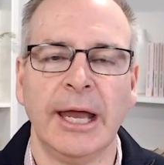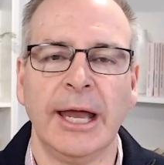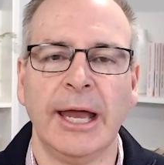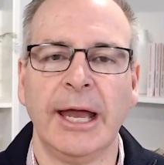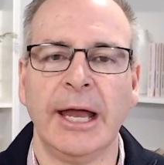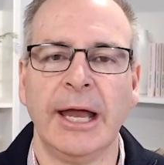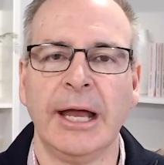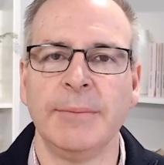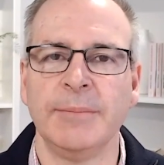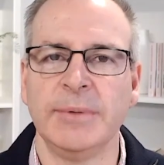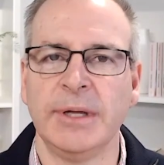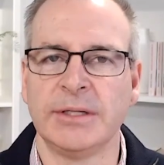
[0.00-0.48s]

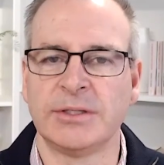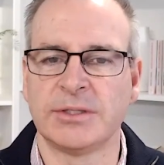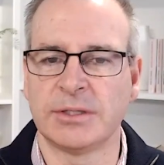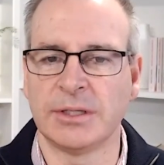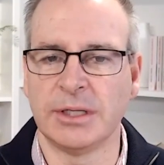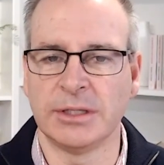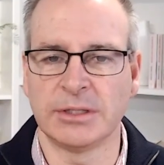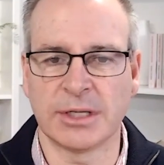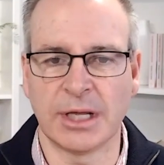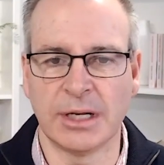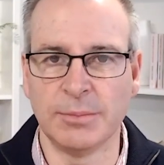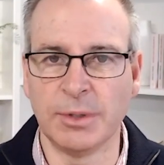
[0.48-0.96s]

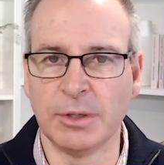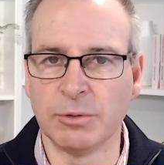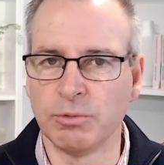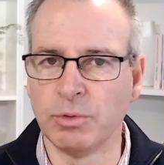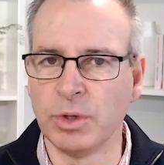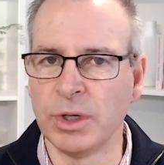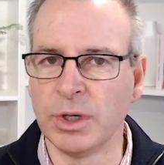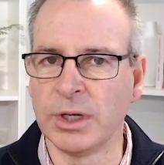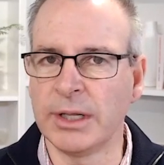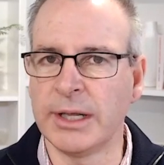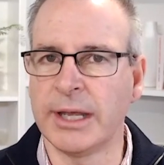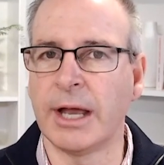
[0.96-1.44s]
It's going to be
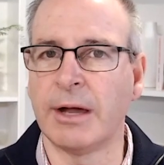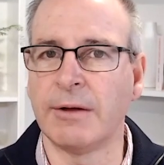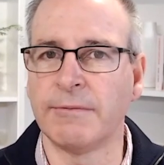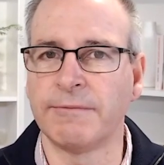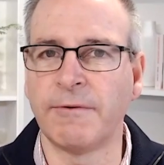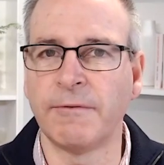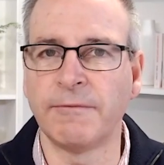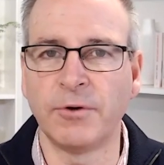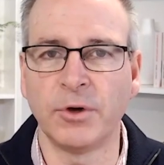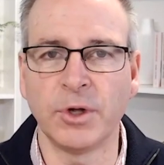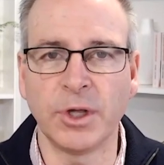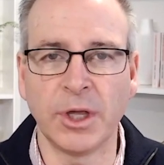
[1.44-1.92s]
really
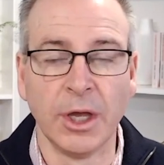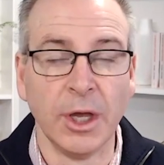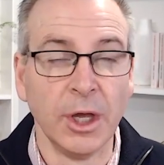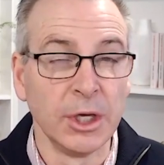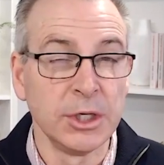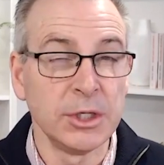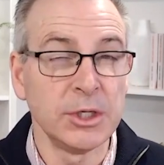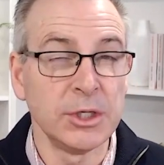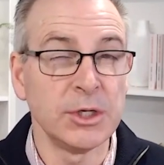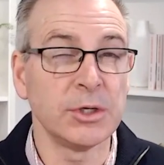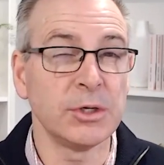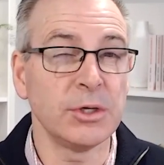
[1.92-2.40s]
helpful for you.
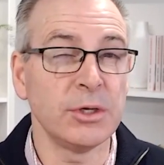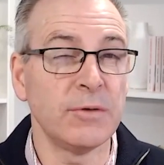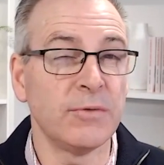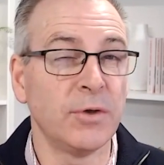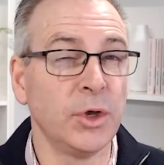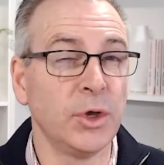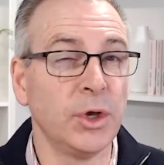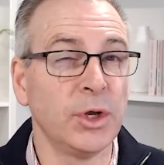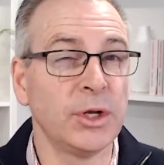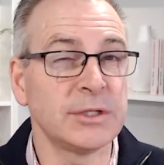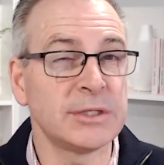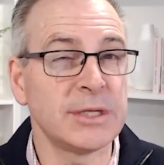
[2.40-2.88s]
You've
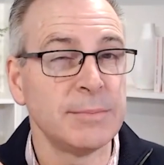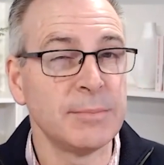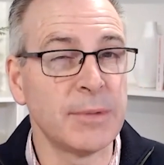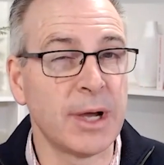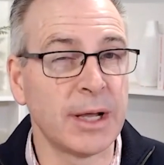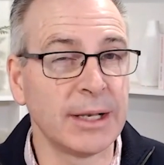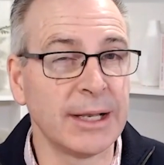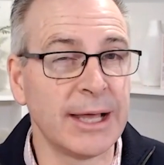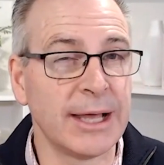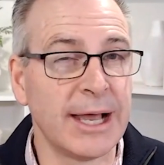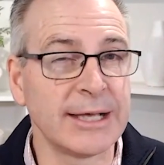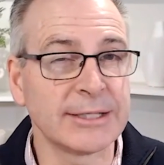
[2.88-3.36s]
heard us in
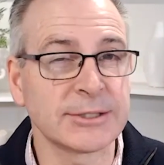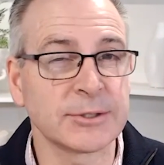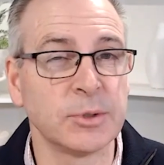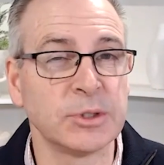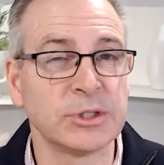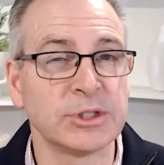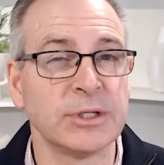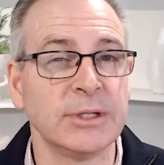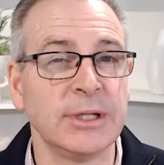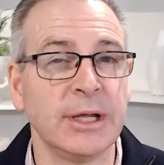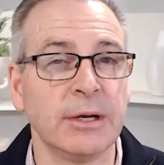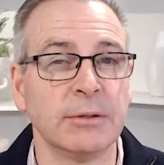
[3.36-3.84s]
my last
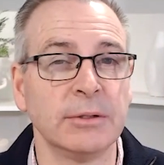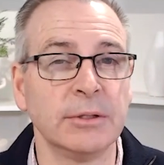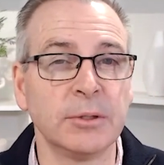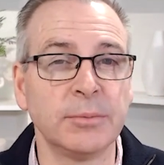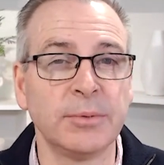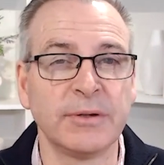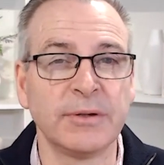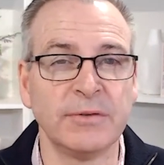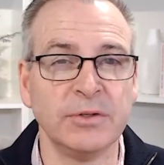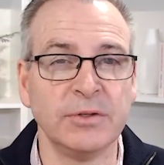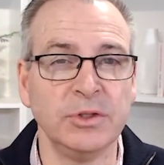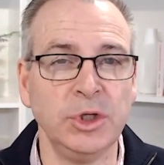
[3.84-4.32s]
question there, a
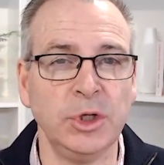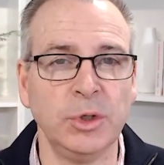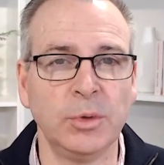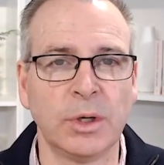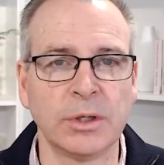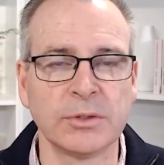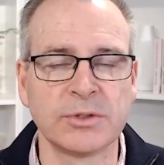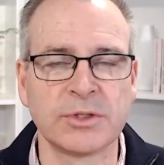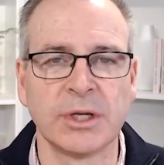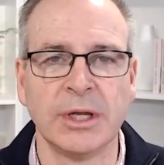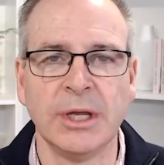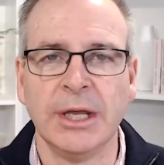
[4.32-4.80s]
little bit of a
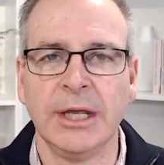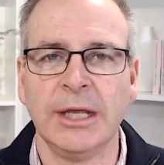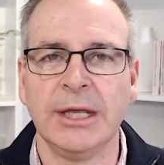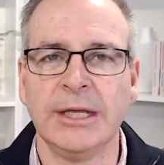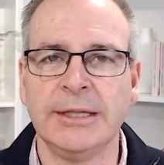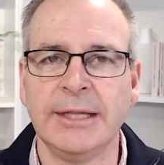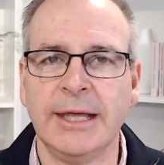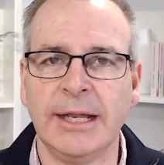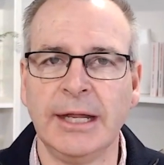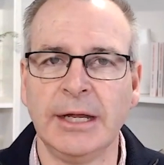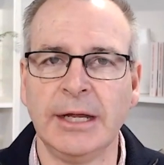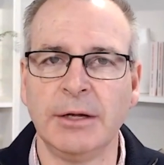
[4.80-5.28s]
nuance
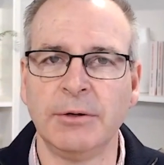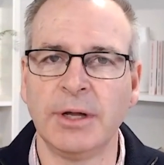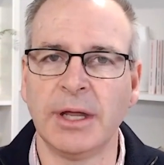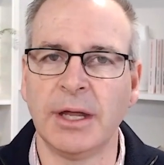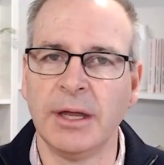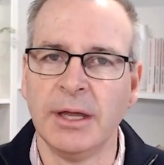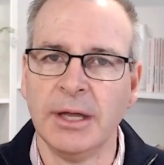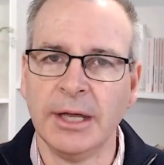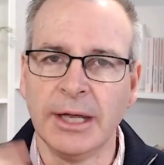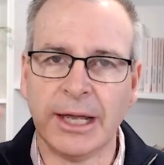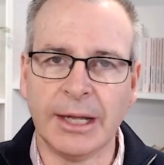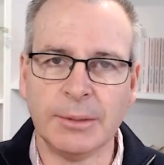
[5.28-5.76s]
in that
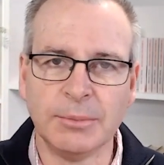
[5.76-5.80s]
area.